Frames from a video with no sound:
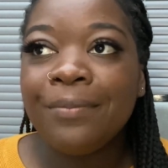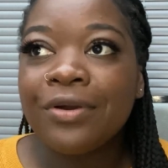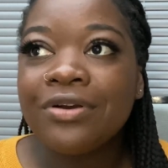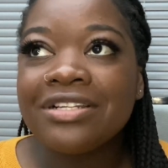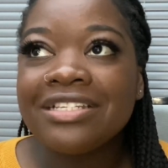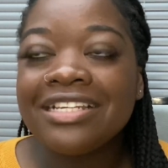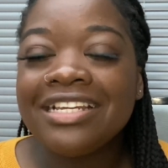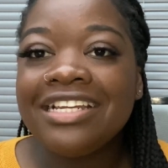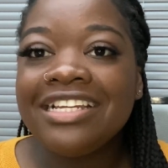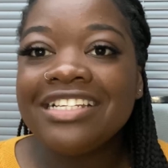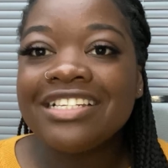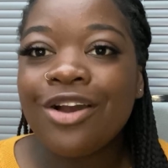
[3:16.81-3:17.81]
because
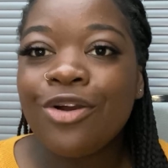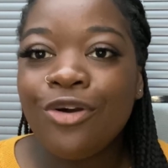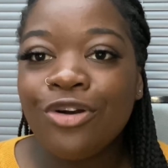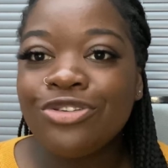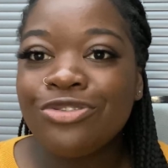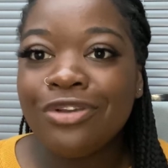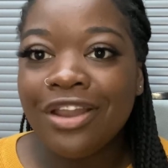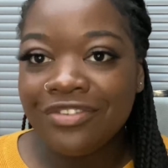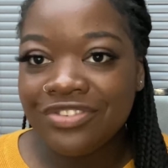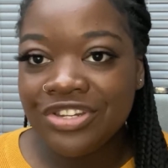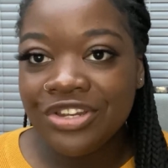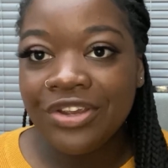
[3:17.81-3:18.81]
He's a God who
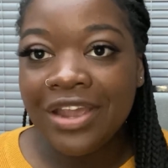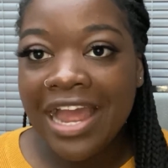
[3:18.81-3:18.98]
loves you,